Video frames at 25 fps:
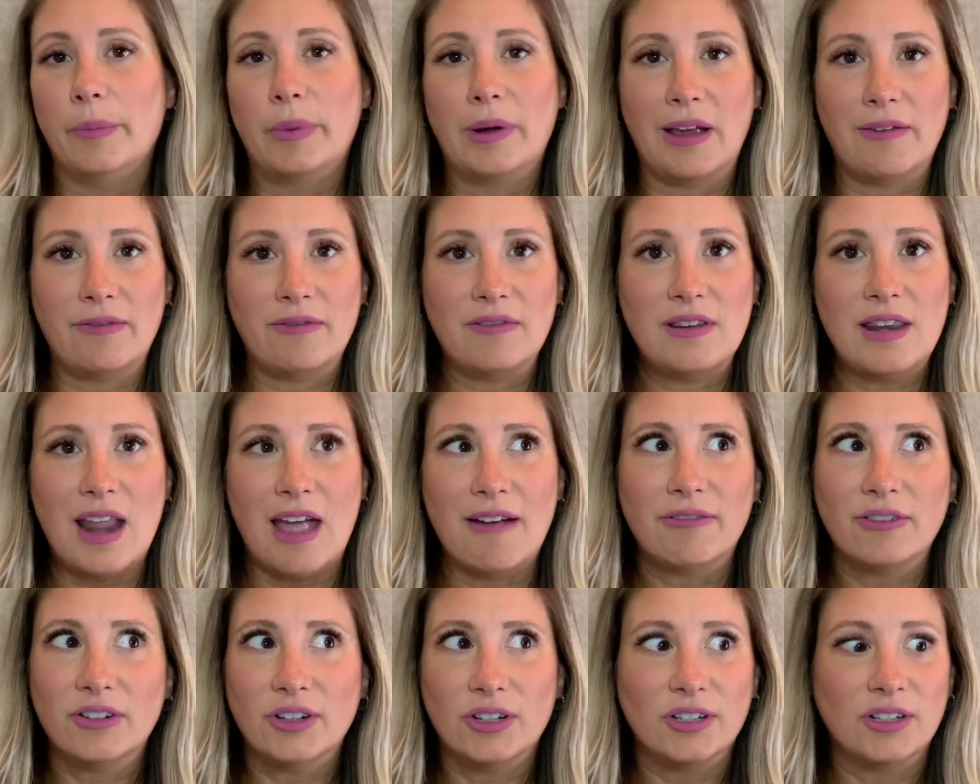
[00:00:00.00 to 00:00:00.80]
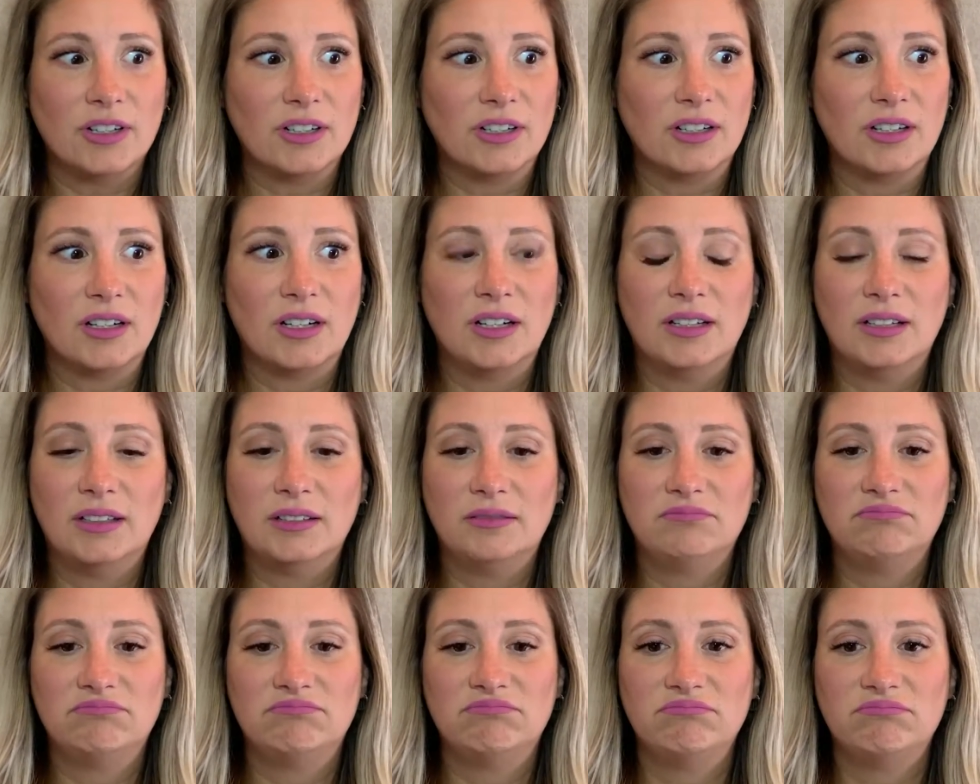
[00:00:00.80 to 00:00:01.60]
but I've never
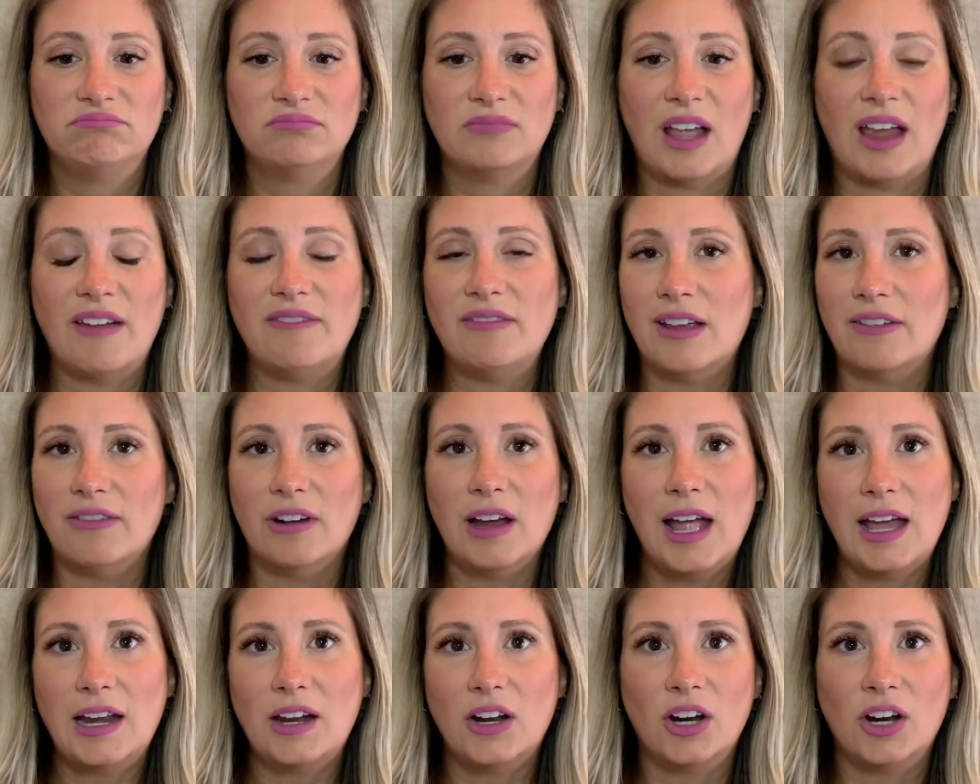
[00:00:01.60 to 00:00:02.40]
had a